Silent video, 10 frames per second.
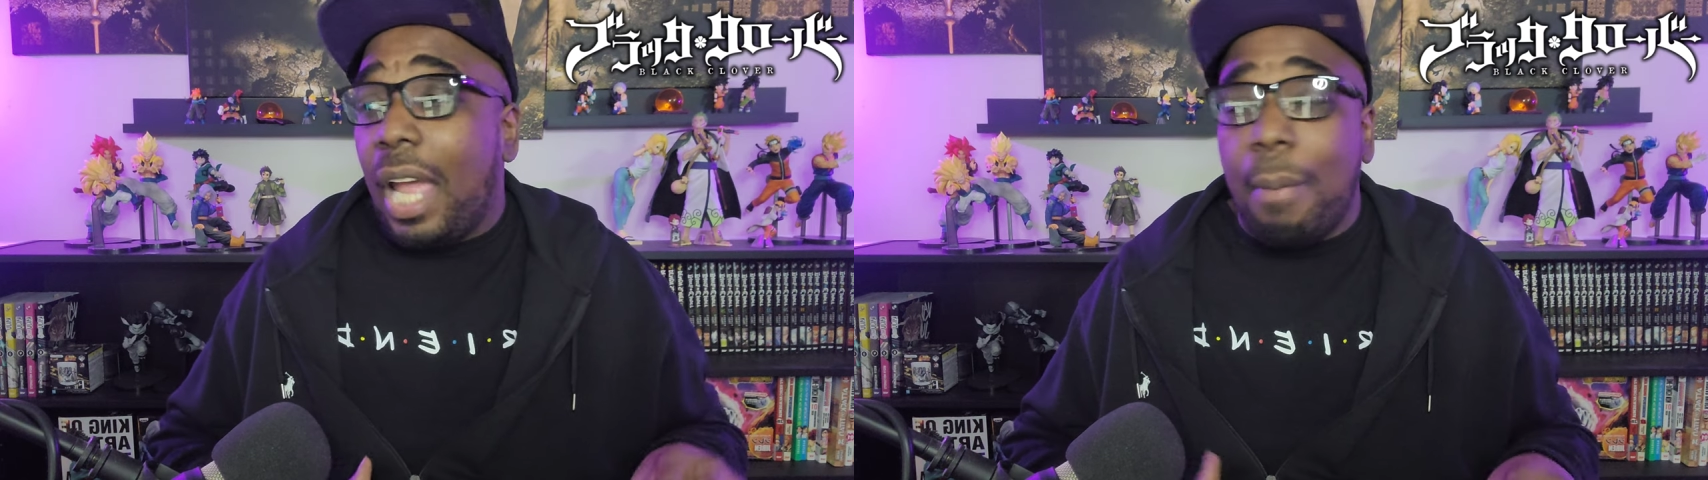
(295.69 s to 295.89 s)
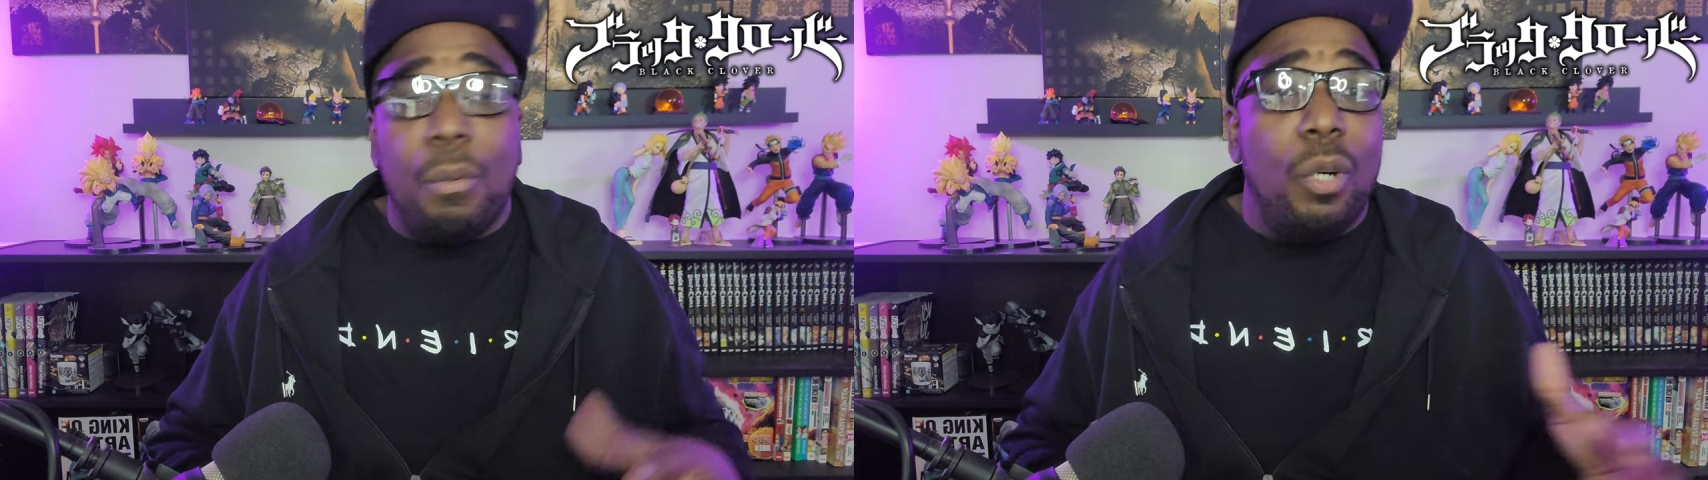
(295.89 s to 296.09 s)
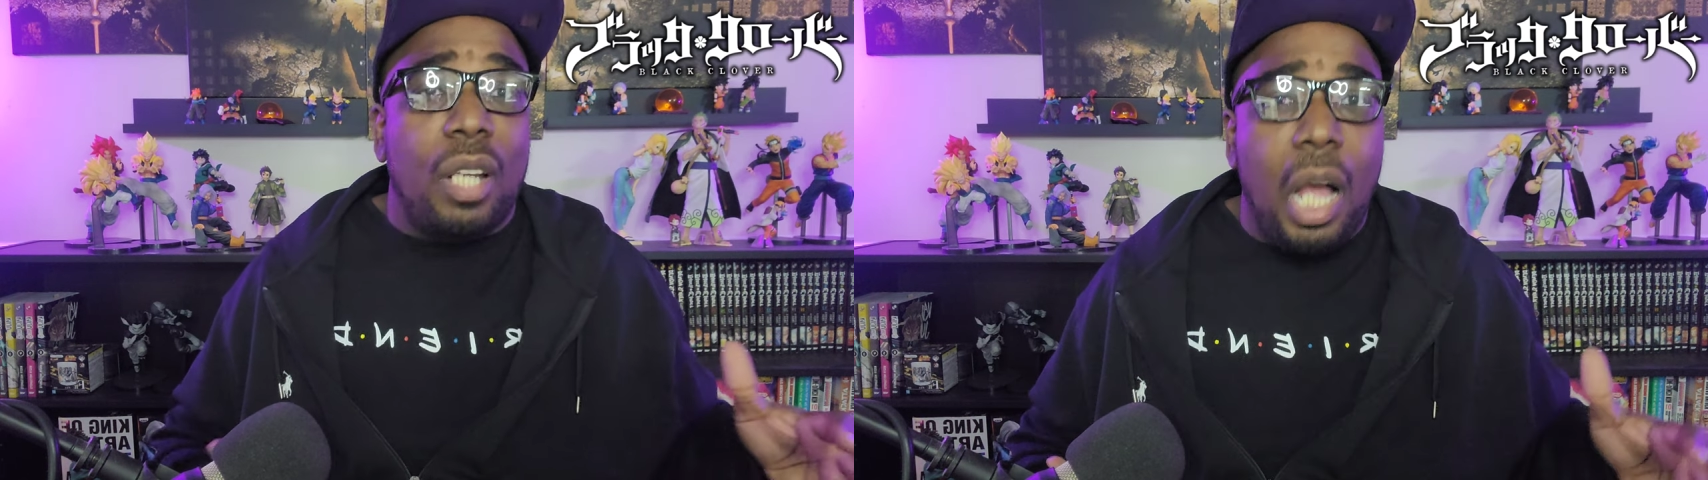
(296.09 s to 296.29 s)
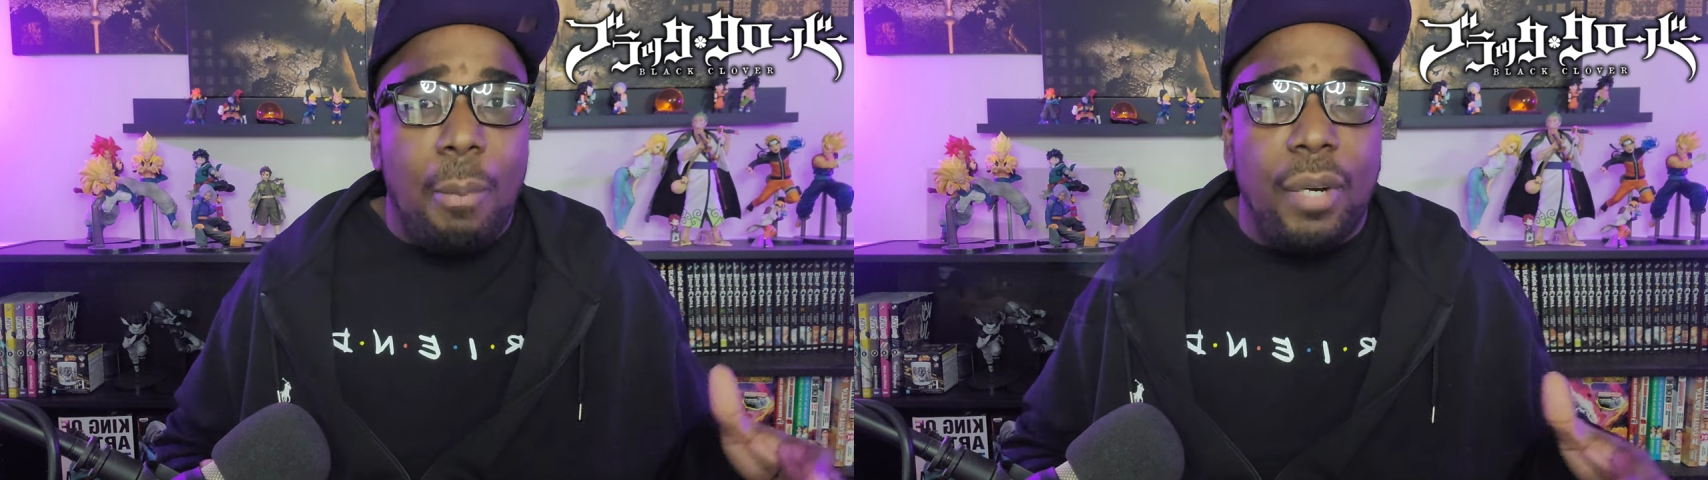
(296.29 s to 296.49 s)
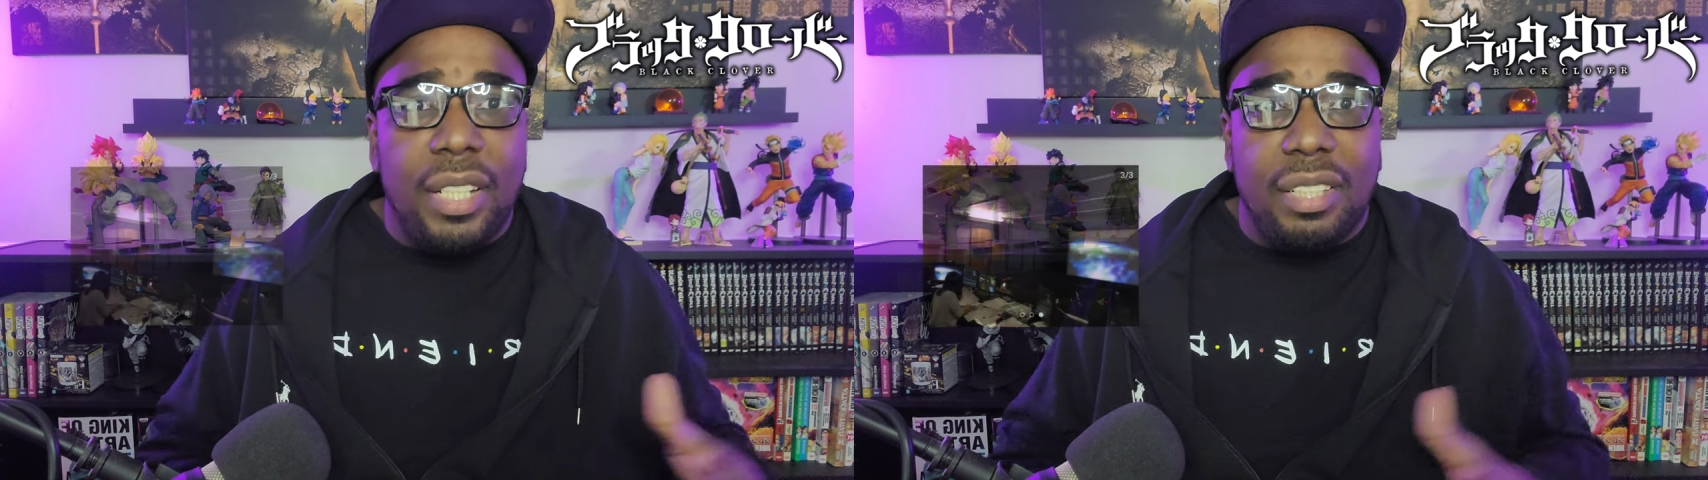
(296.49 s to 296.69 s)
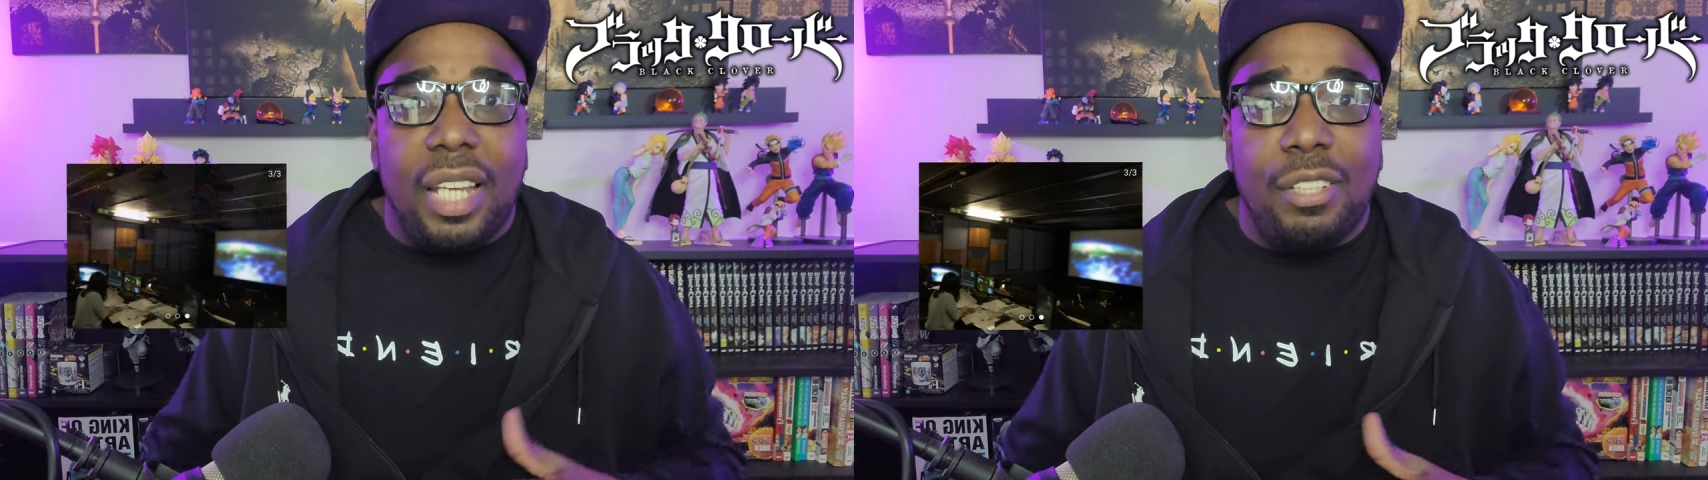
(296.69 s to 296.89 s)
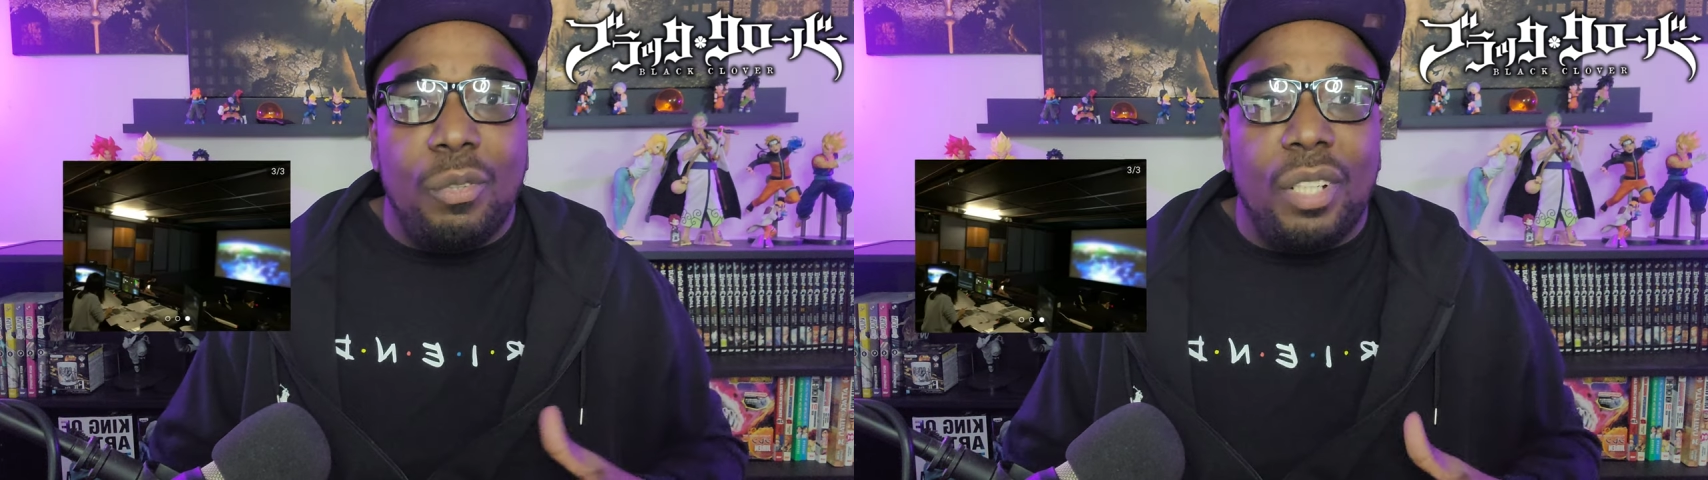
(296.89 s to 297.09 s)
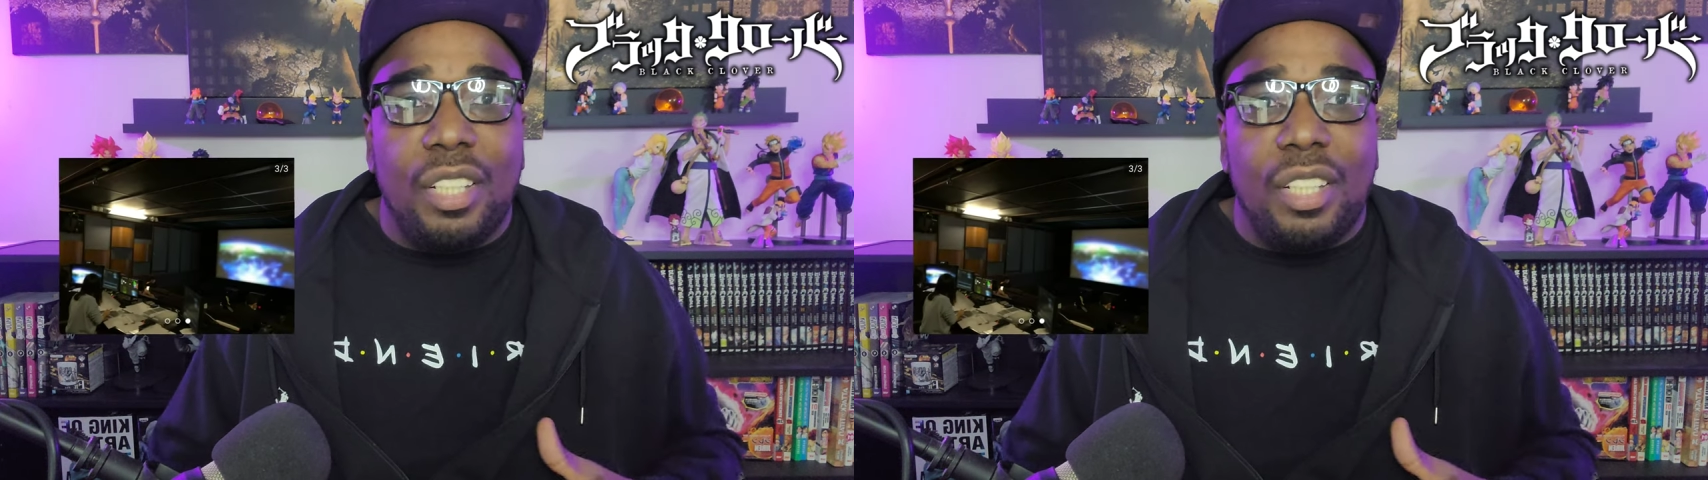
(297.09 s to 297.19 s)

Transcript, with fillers: happen where Conrad's like doing a